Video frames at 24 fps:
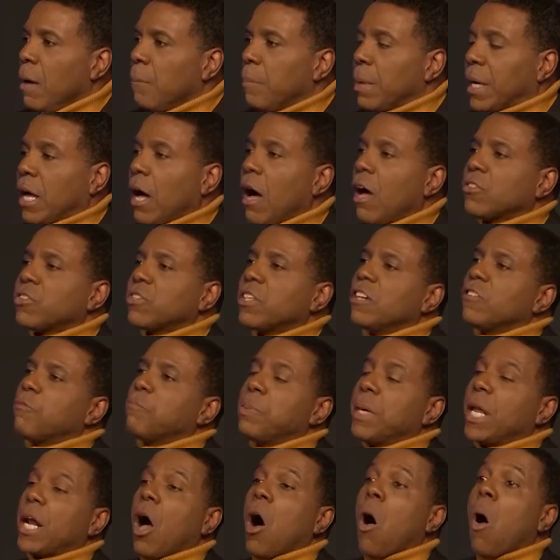Because there's
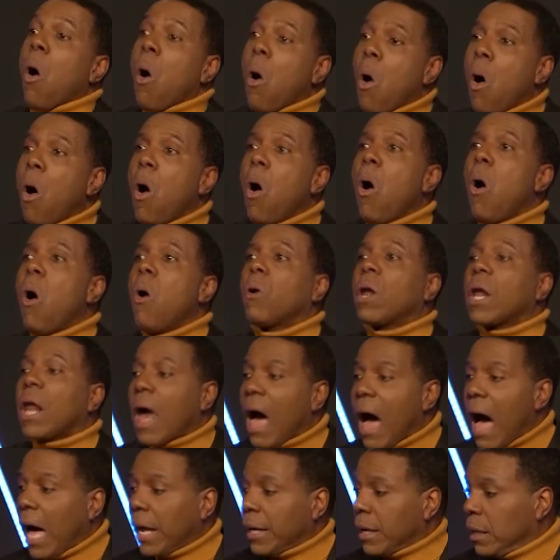been a whole
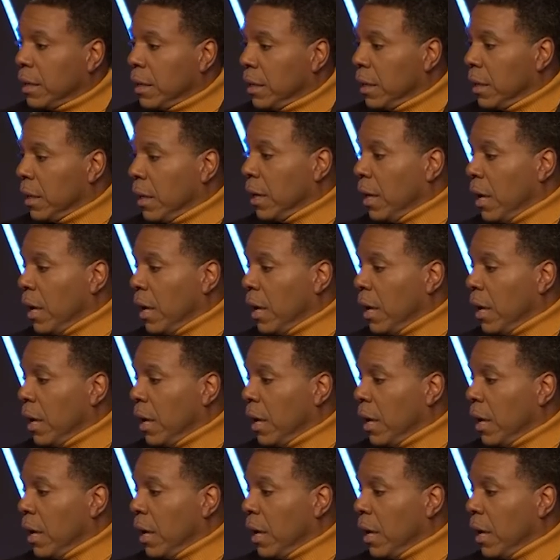lot